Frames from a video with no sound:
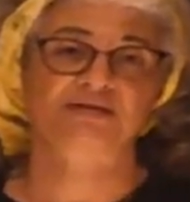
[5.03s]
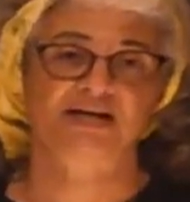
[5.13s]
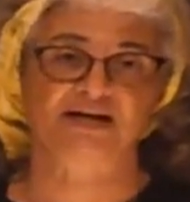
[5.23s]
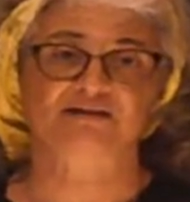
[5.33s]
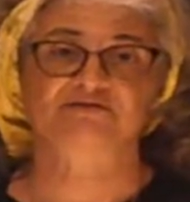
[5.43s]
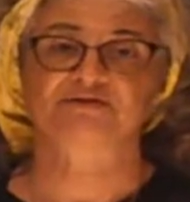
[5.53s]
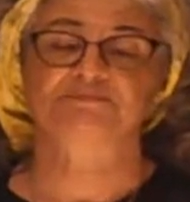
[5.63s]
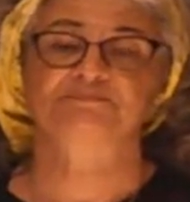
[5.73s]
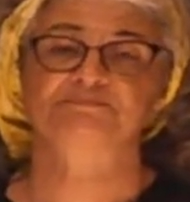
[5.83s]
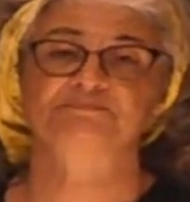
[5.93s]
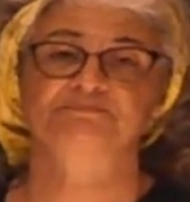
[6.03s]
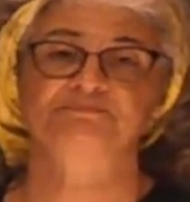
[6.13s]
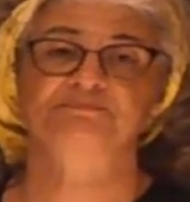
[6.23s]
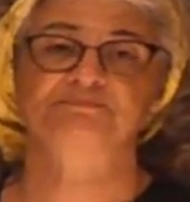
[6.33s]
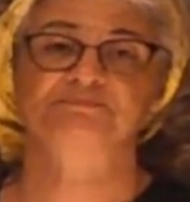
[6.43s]
half.
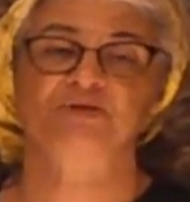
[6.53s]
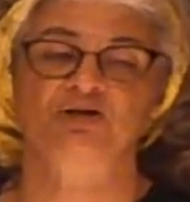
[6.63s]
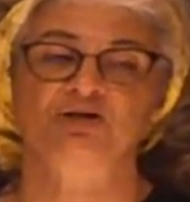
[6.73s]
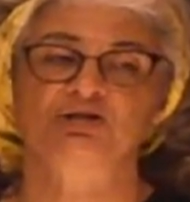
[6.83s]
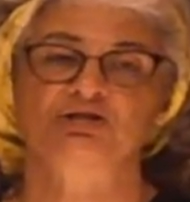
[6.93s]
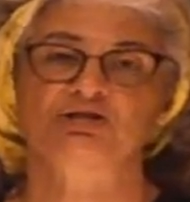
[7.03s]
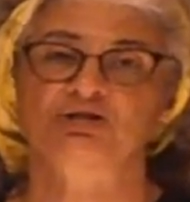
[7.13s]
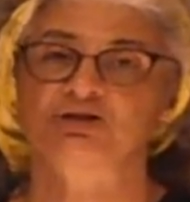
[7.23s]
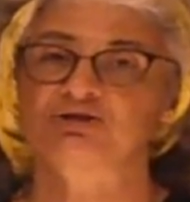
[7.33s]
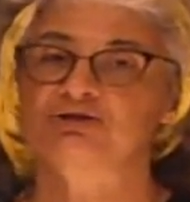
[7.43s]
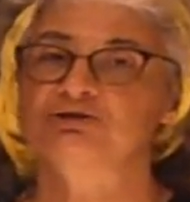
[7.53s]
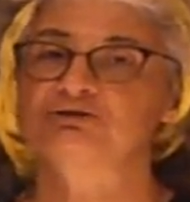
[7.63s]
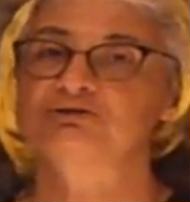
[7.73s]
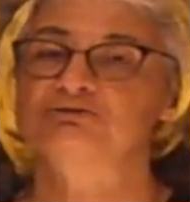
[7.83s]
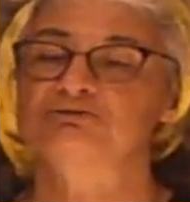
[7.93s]

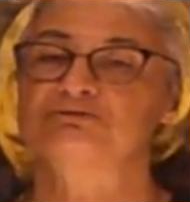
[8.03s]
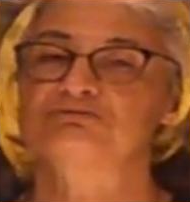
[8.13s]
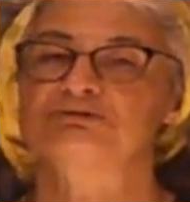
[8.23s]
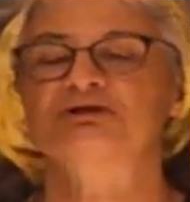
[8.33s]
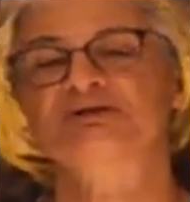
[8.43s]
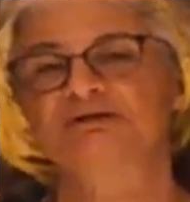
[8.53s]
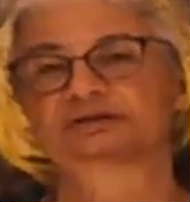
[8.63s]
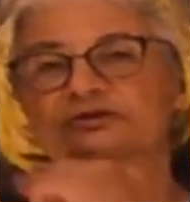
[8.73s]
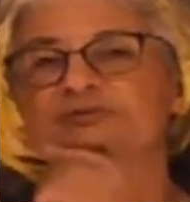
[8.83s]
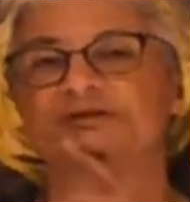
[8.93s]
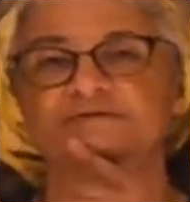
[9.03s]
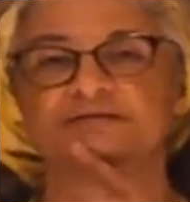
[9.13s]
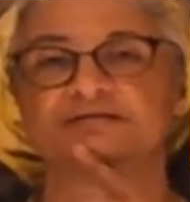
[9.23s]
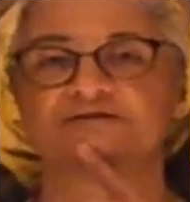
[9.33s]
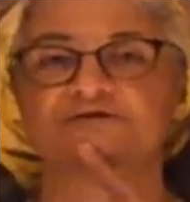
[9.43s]
So there's a little bit of a
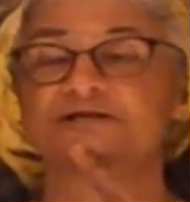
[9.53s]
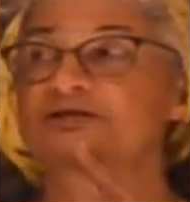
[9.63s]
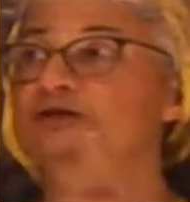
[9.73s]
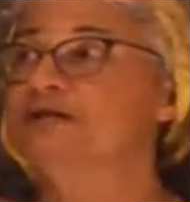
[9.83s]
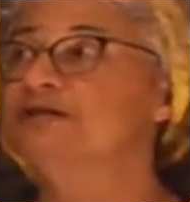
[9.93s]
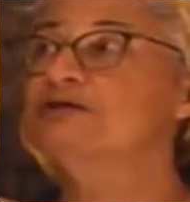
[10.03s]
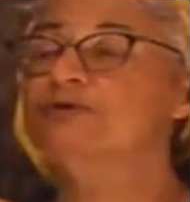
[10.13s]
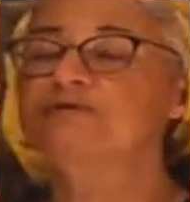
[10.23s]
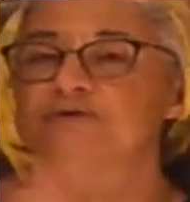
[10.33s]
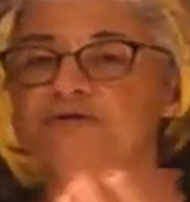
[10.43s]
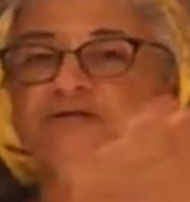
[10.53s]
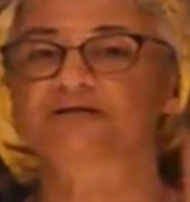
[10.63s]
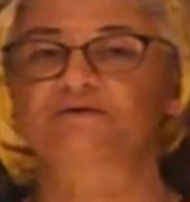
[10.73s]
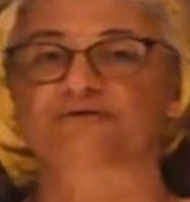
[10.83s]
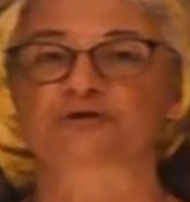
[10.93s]
difference on this one versus the
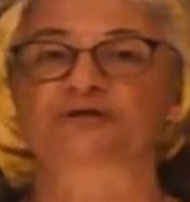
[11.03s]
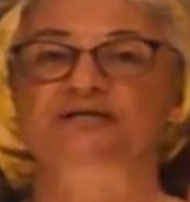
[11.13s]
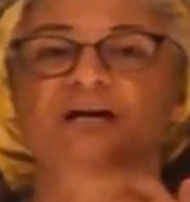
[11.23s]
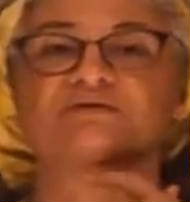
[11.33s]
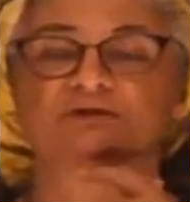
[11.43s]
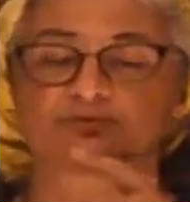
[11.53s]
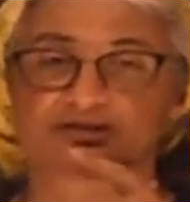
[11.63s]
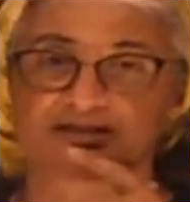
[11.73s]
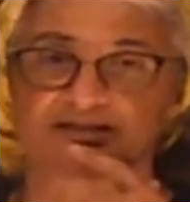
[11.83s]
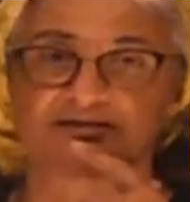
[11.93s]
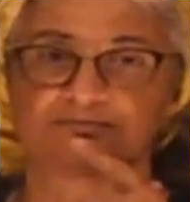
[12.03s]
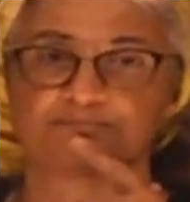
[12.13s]
first 7 we did.